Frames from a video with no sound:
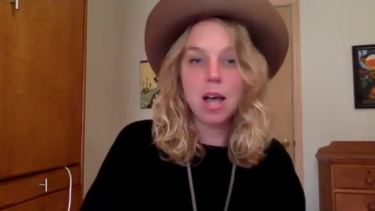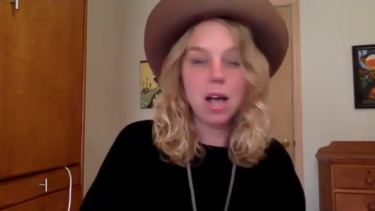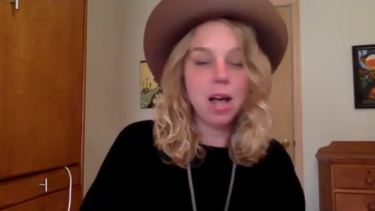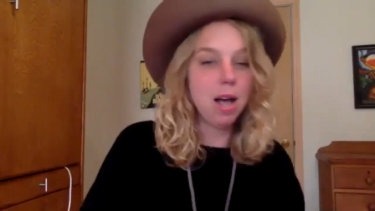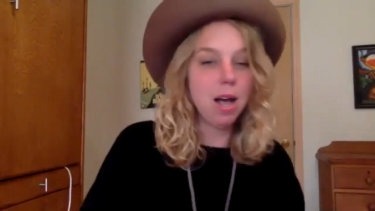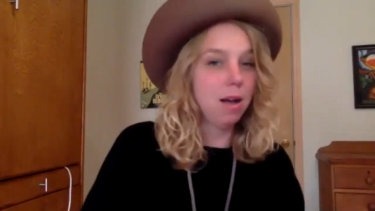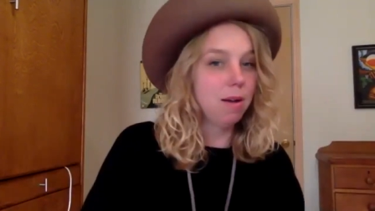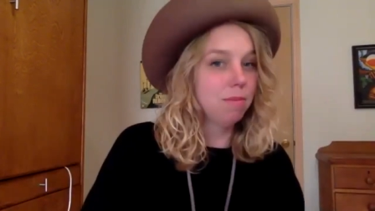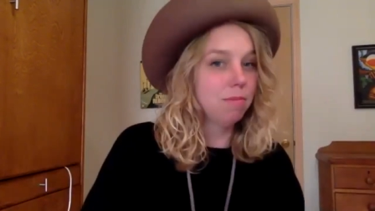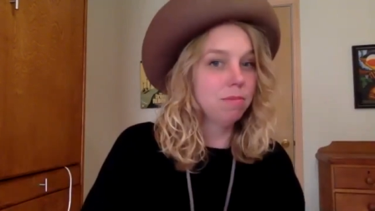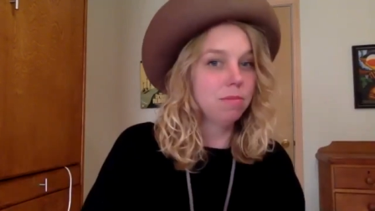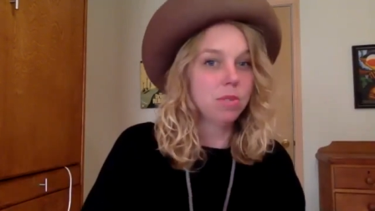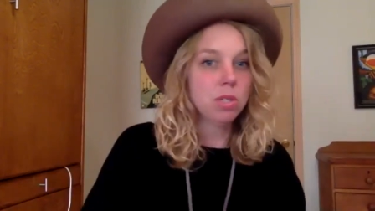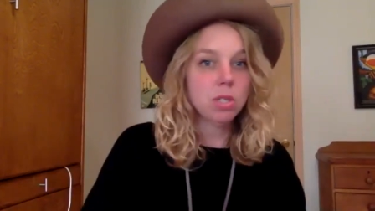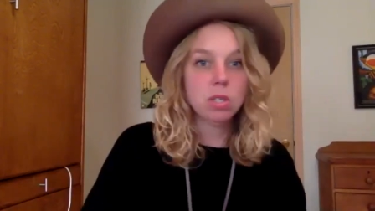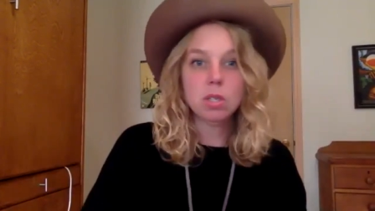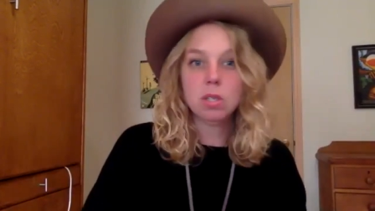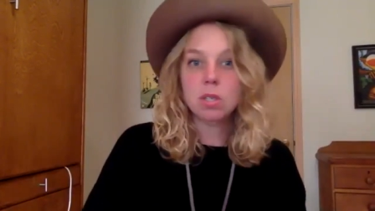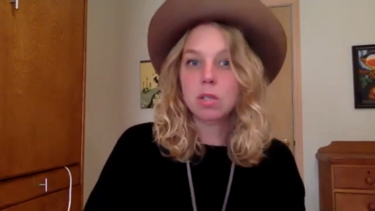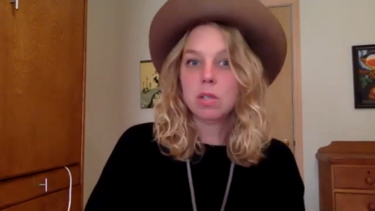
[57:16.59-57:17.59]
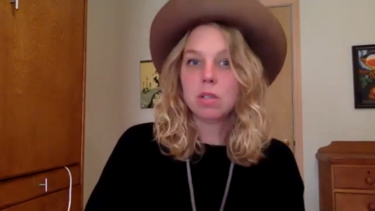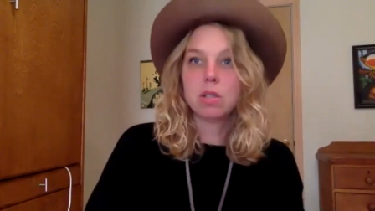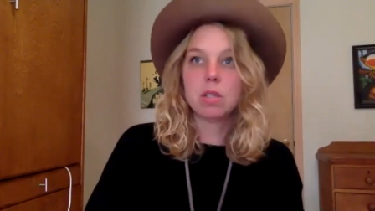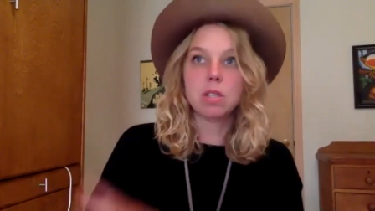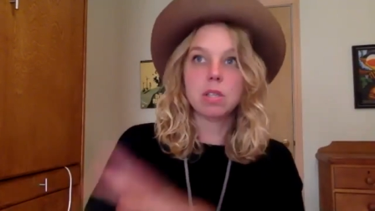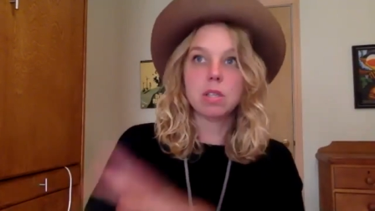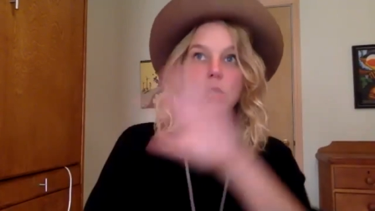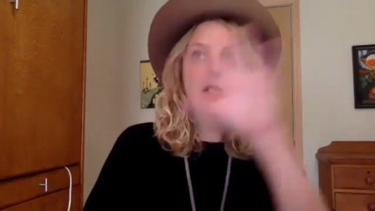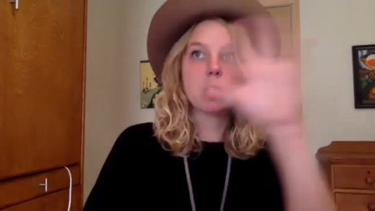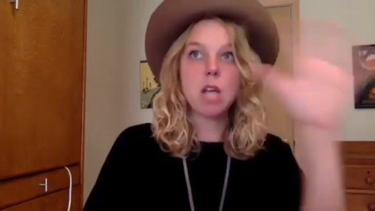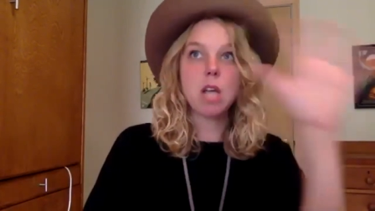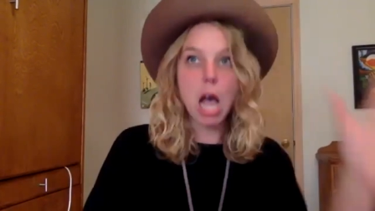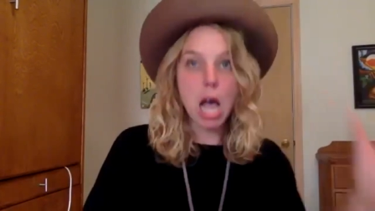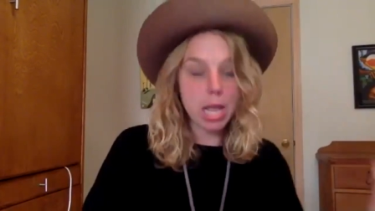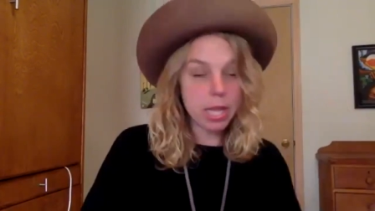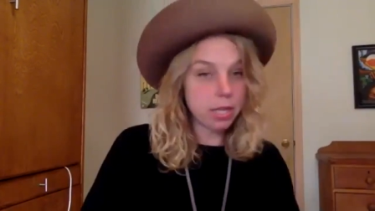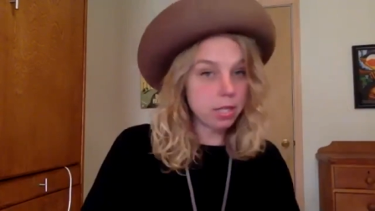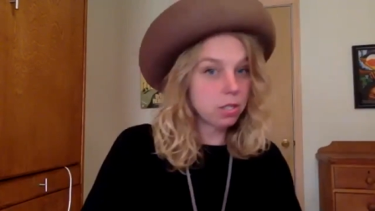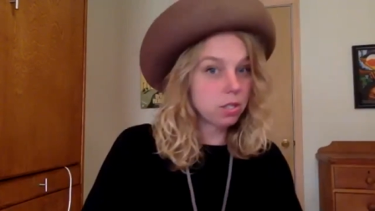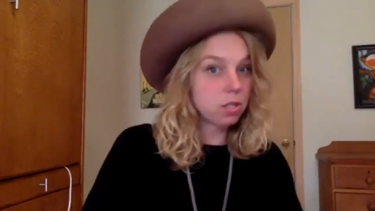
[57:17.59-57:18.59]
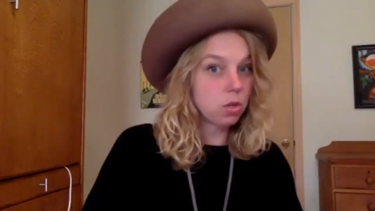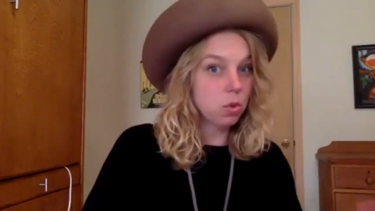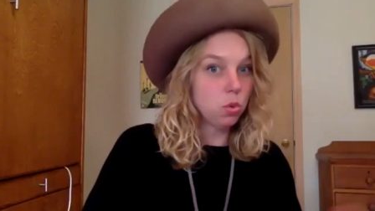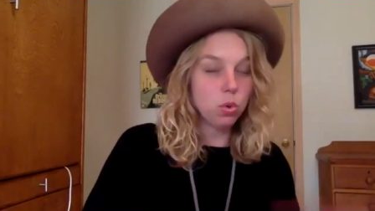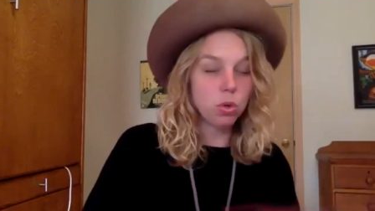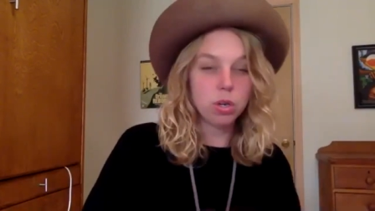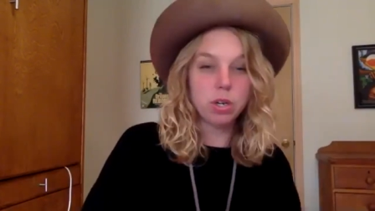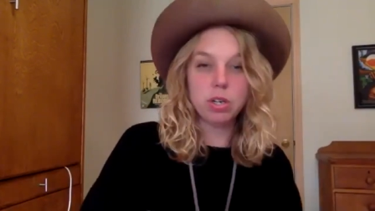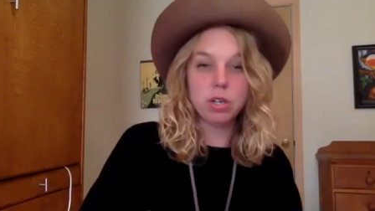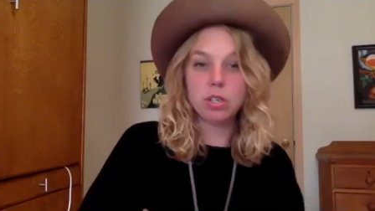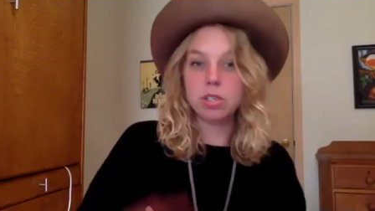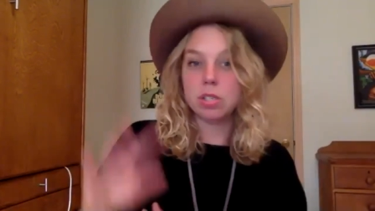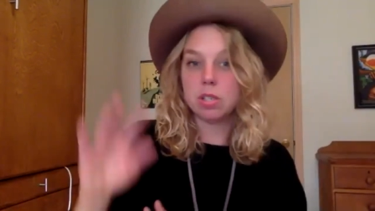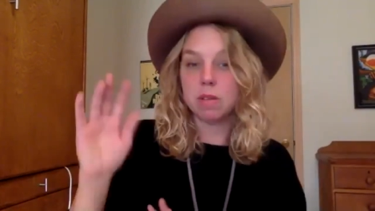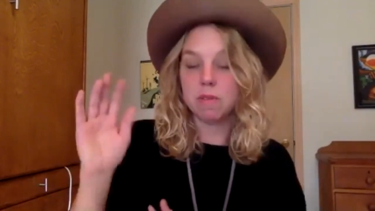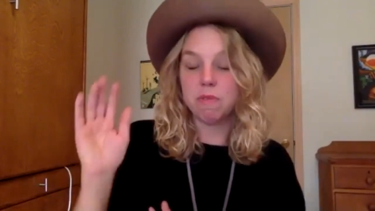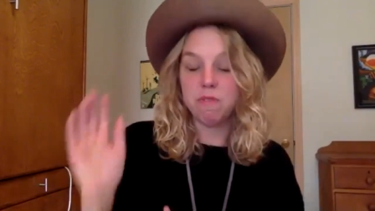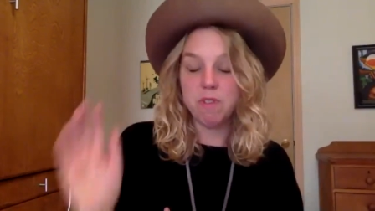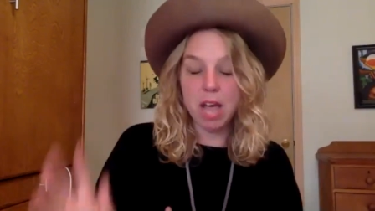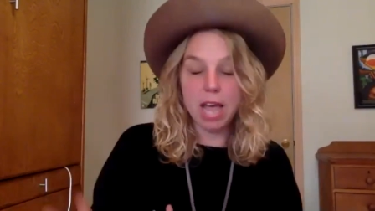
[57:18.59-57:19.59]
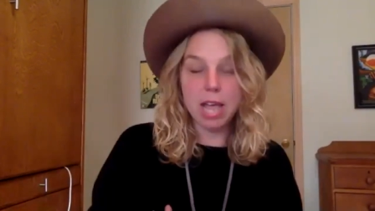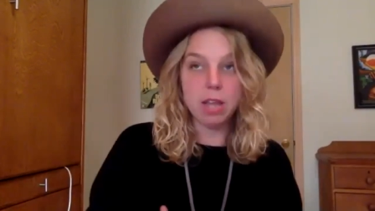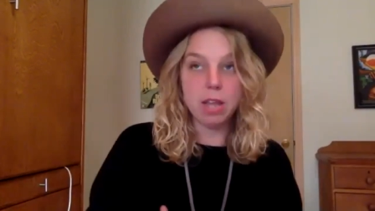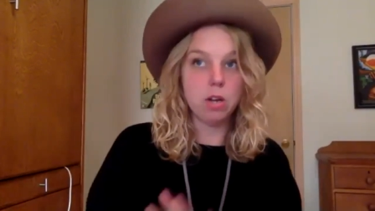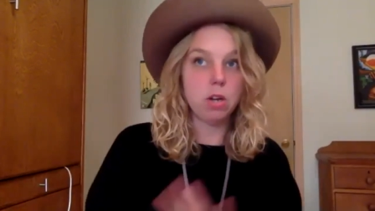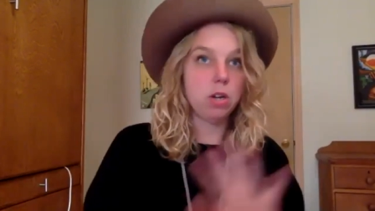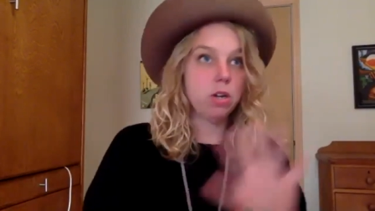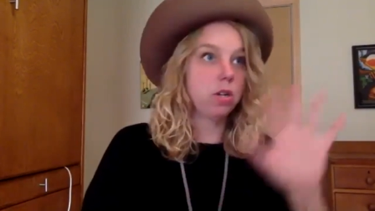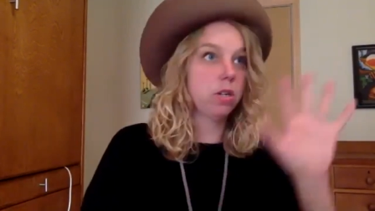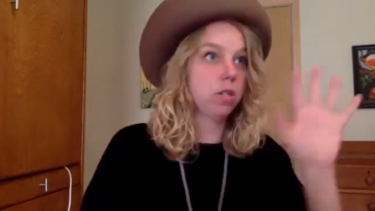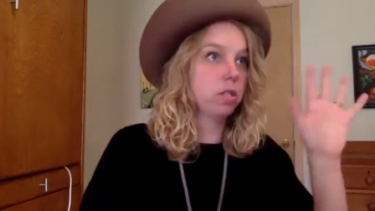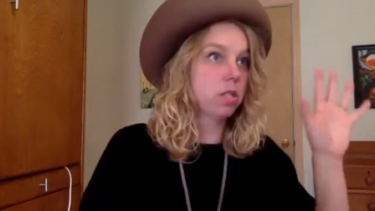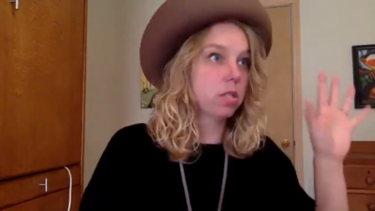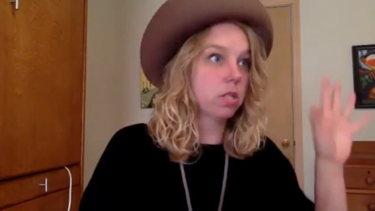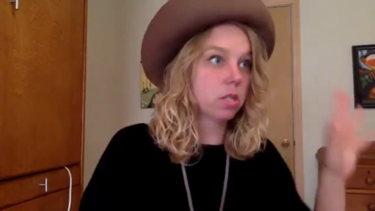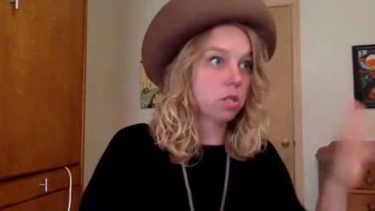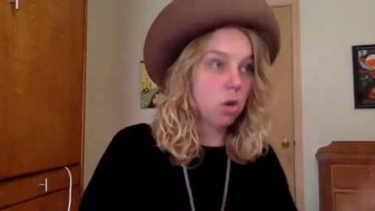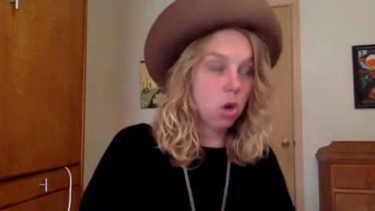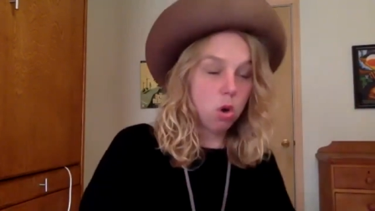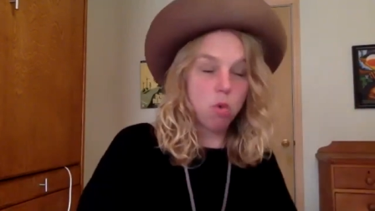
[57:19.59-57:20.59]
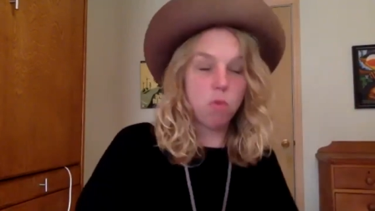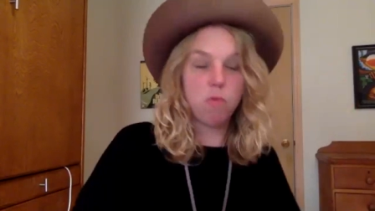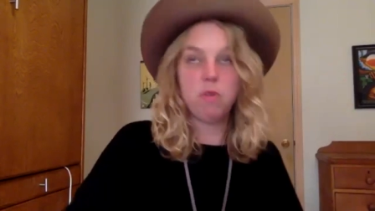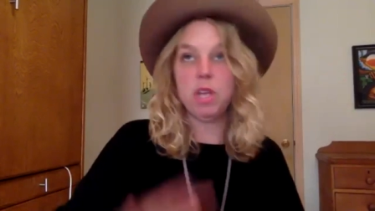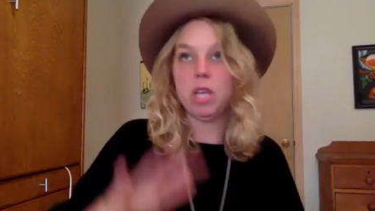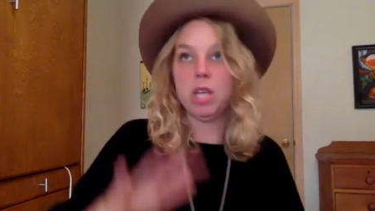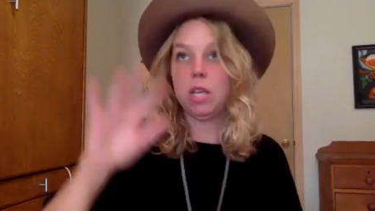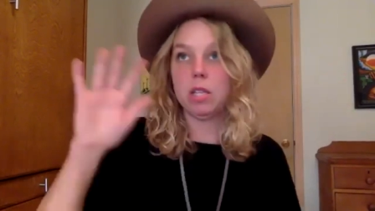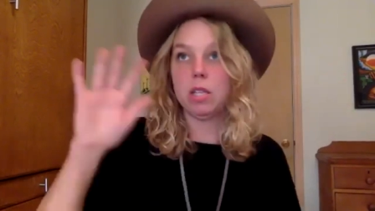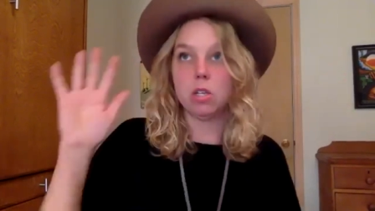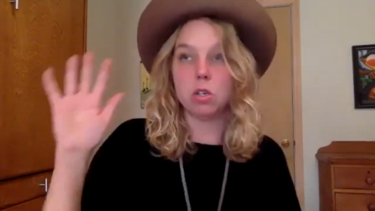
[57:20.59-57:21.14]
Um, the sky is orange, the fires, COVID.